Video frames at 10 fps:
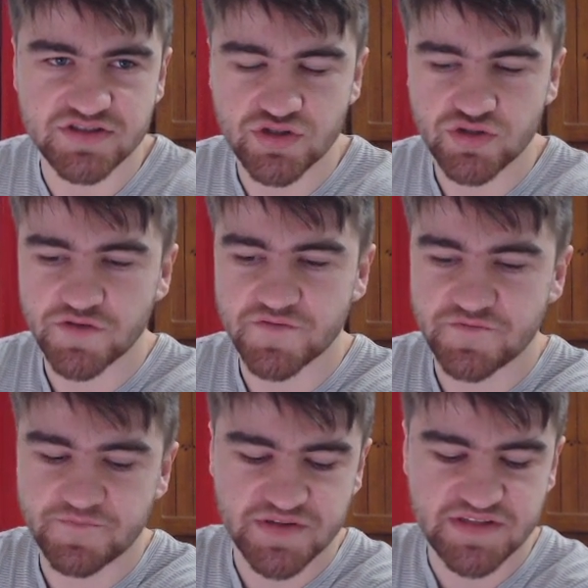could have
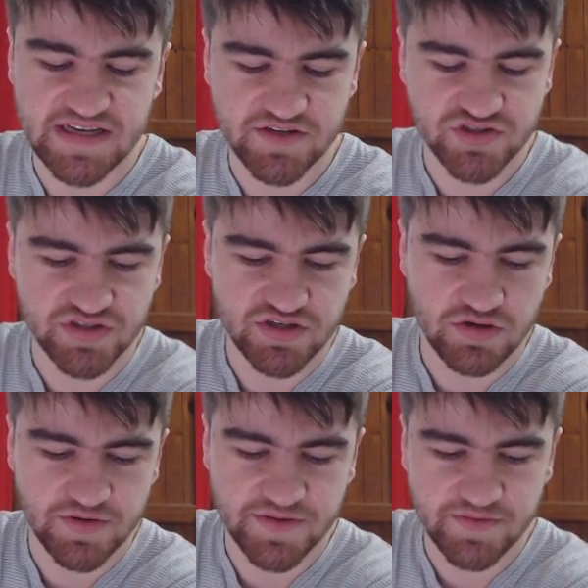potentially
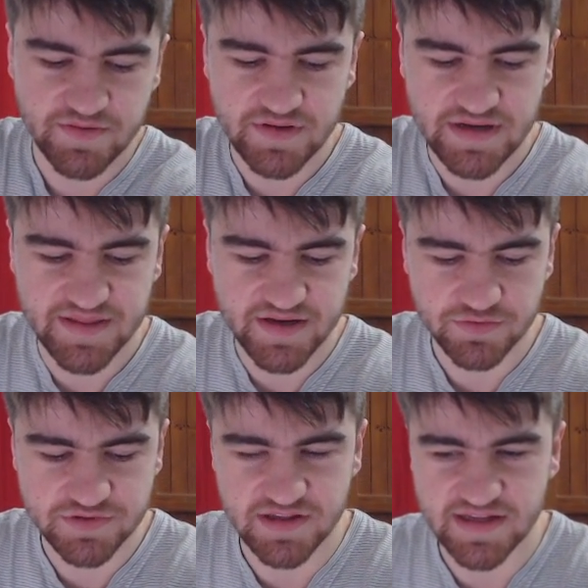gotten, I think it
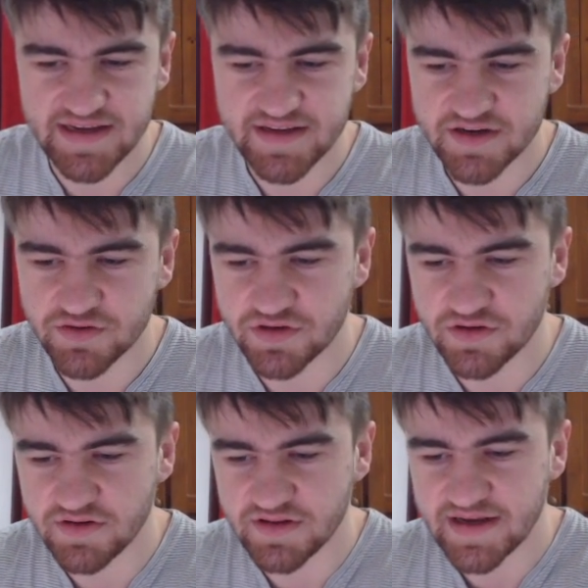was Laird. I could have
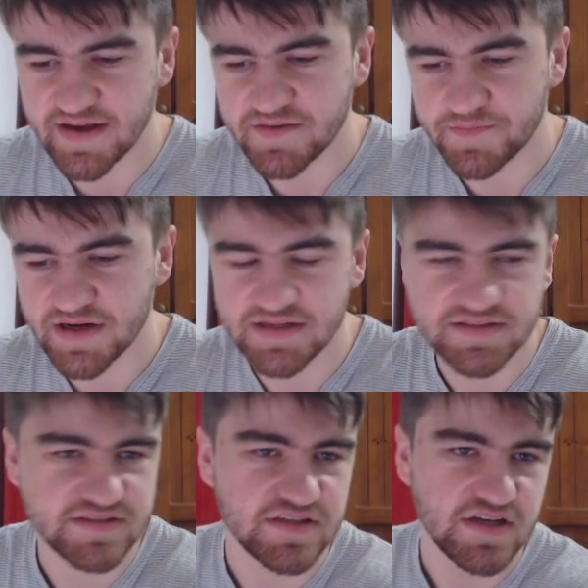gotten Laird,
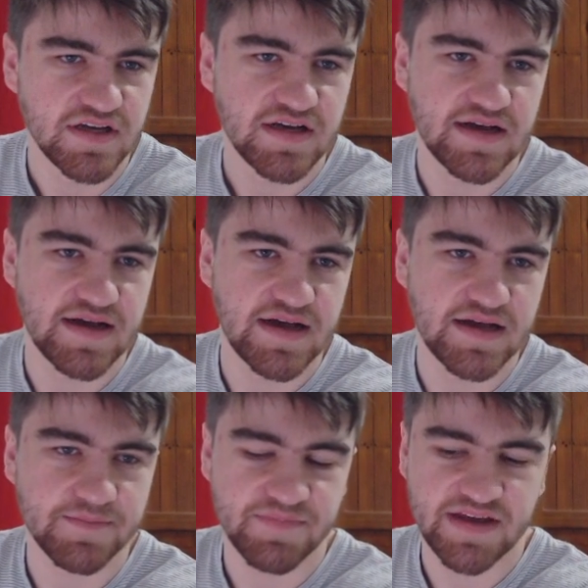but
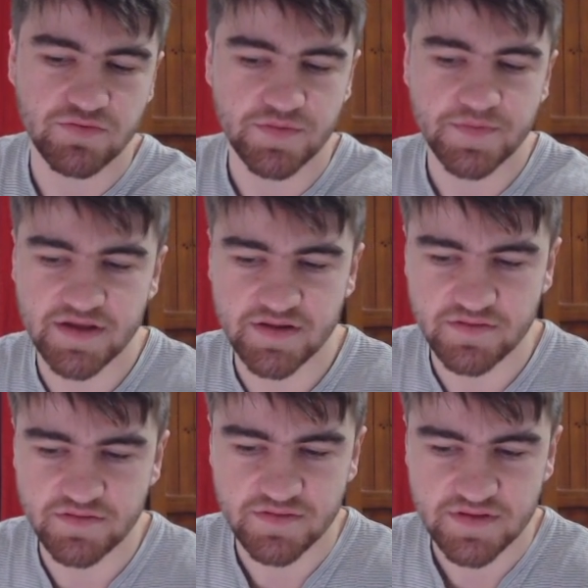that would have
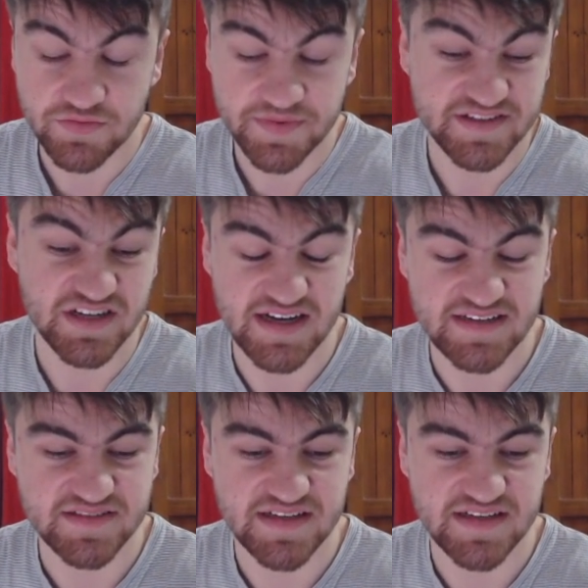been tight.